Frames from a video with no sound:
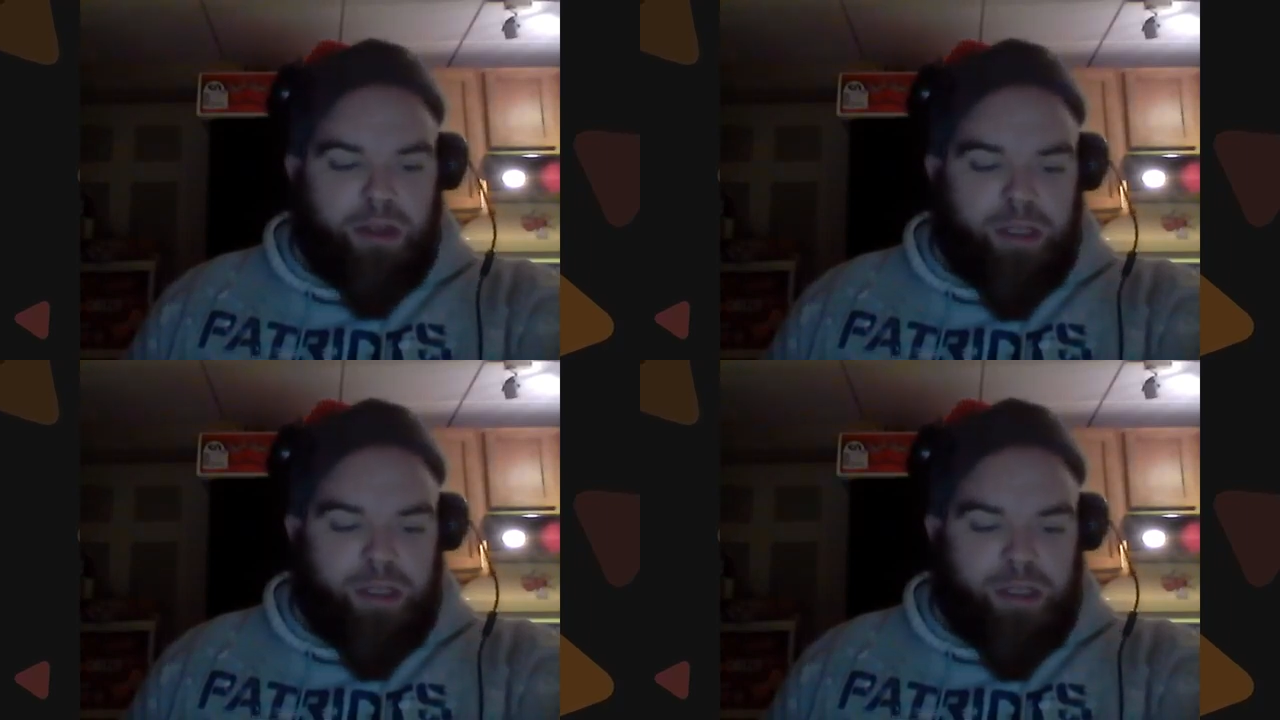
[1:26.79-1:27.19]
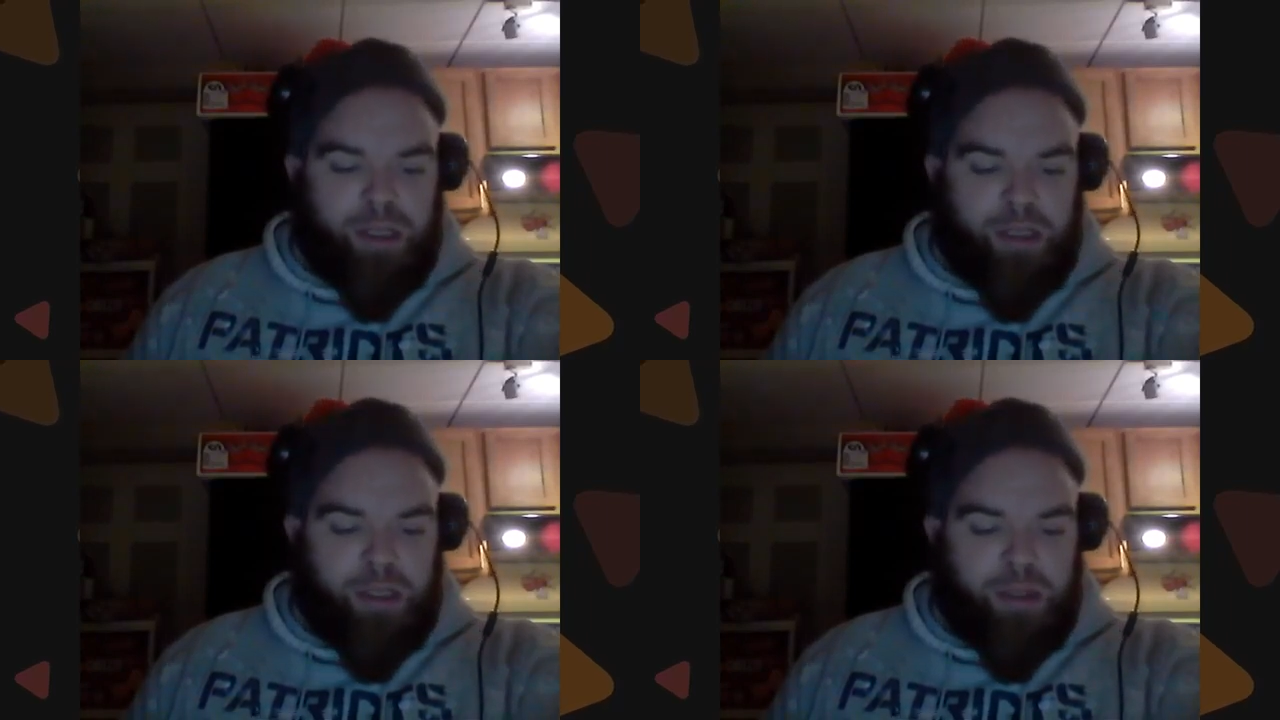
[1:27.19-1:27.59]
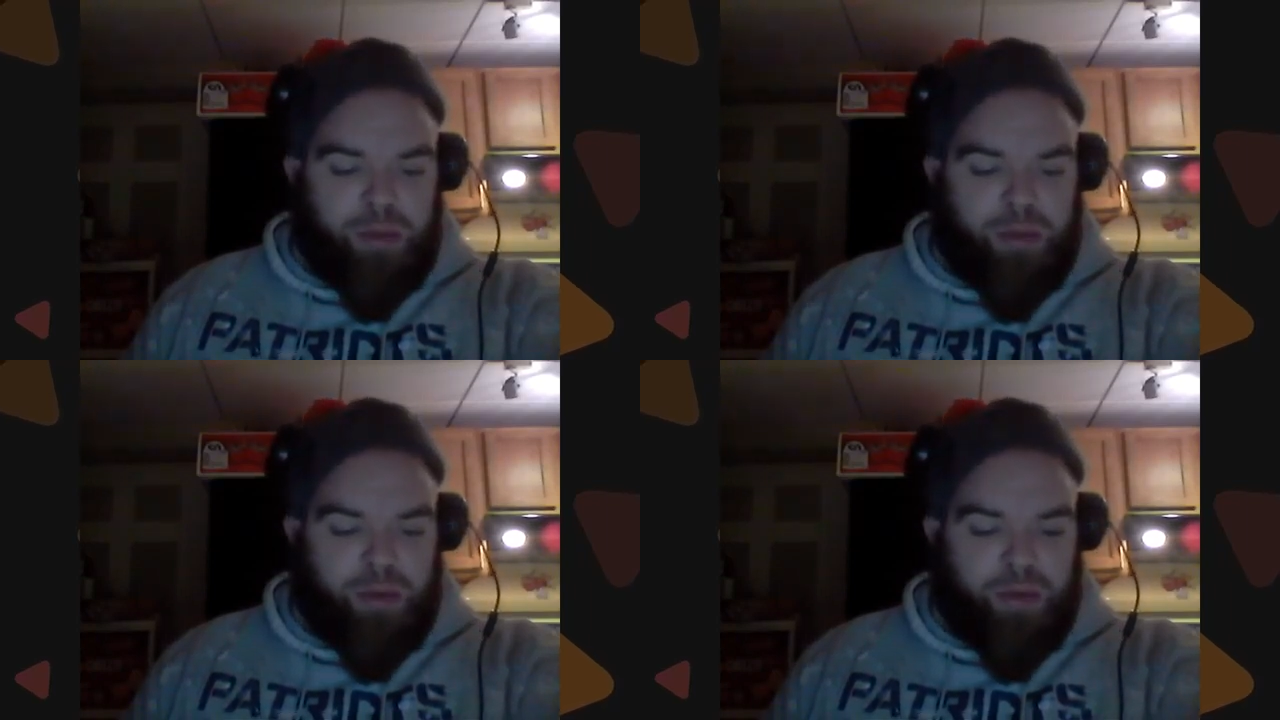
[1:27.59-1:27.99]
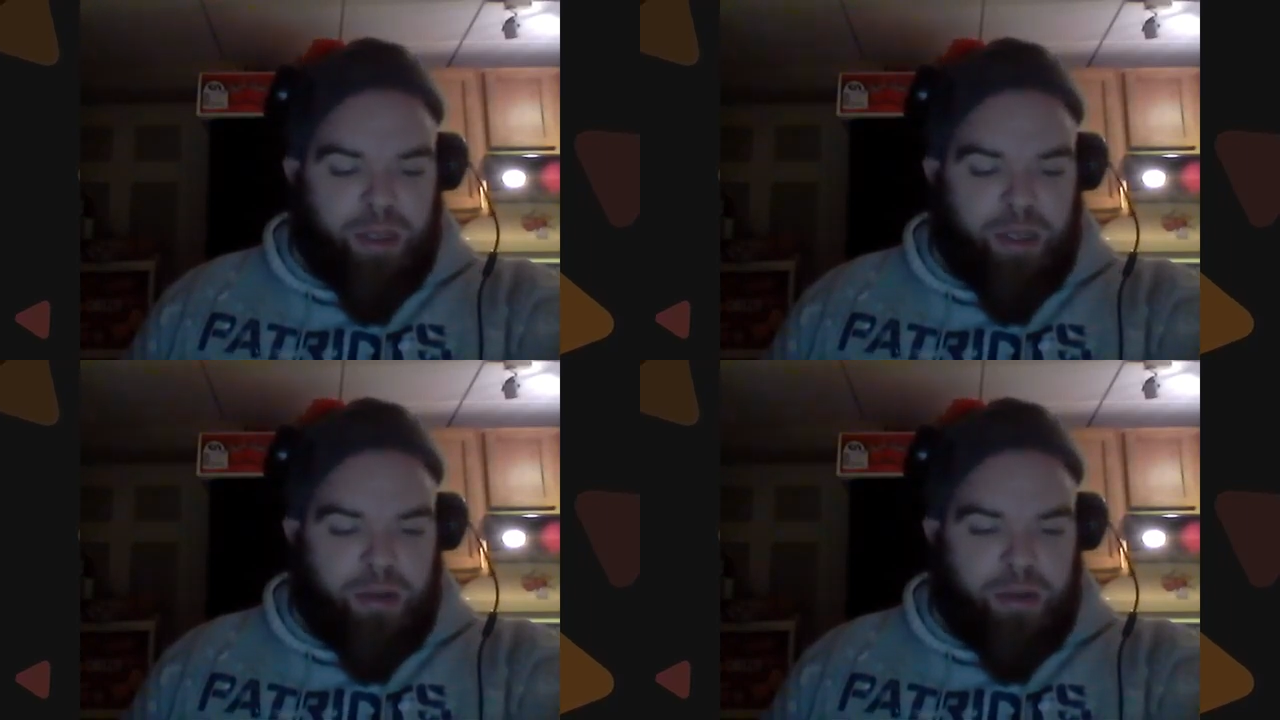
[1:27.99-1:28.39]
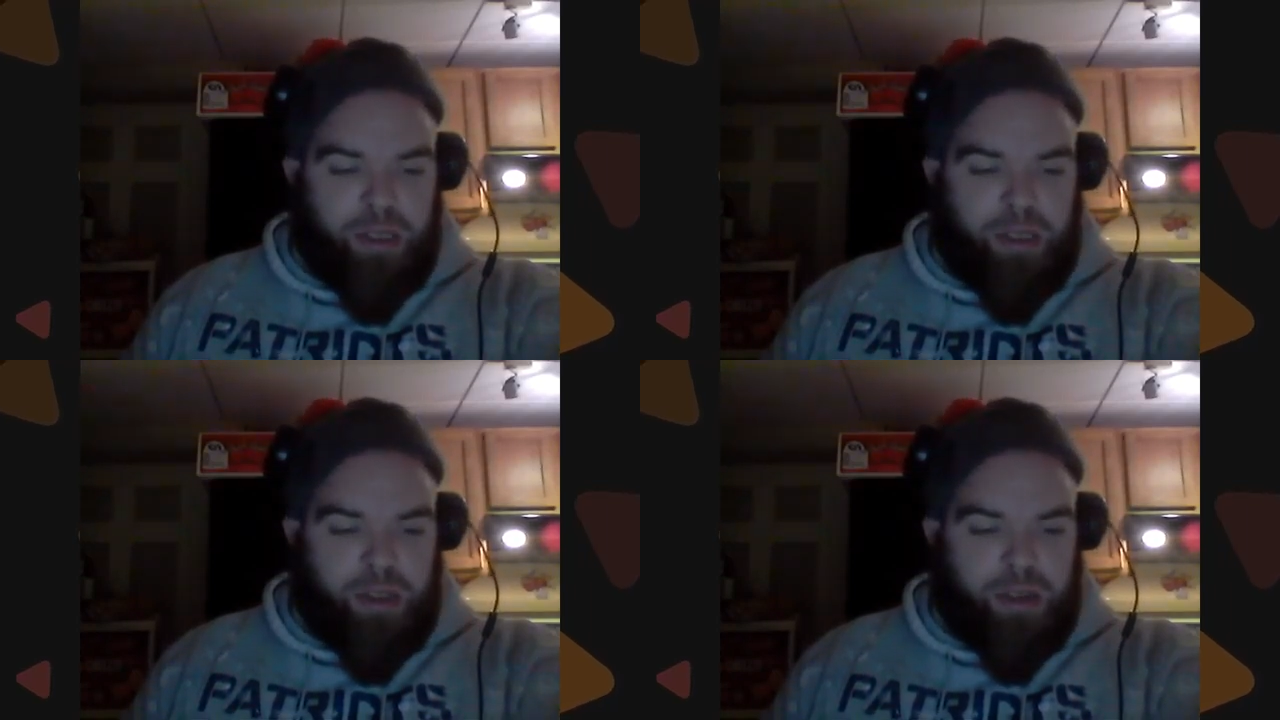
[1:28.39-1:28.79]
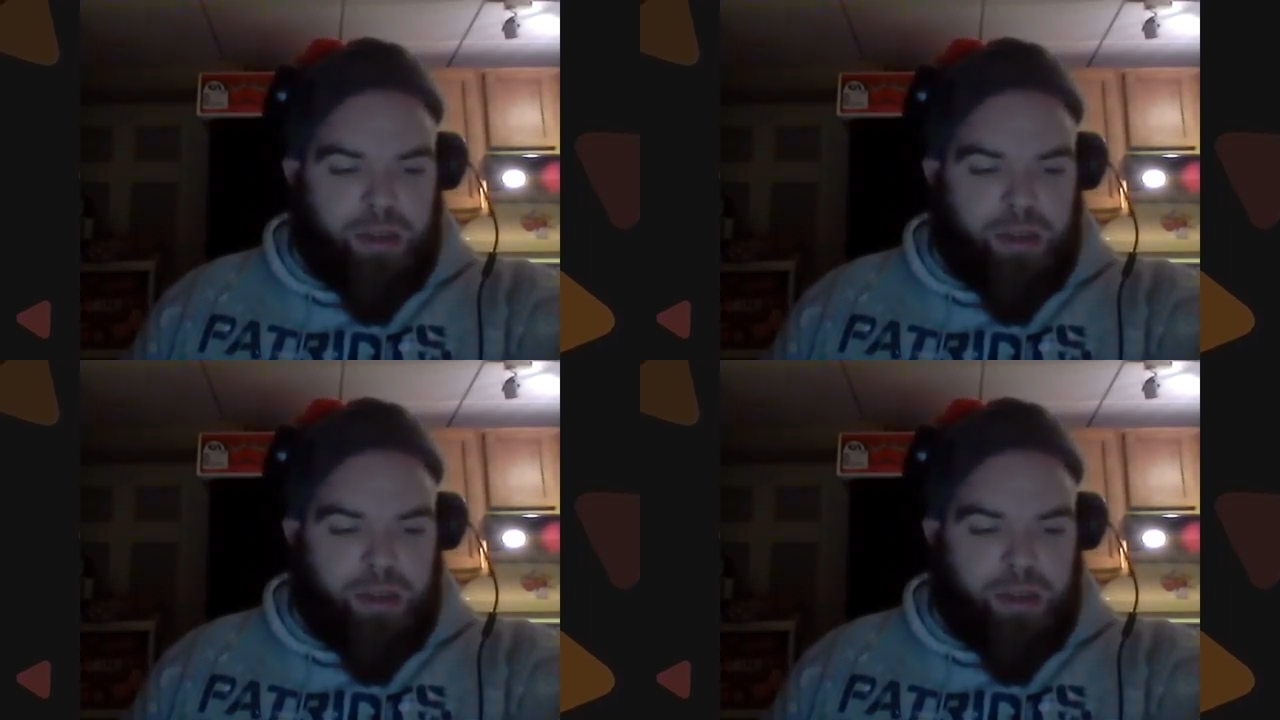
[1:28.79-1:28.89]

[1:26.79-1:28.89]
innocent until proven guilty.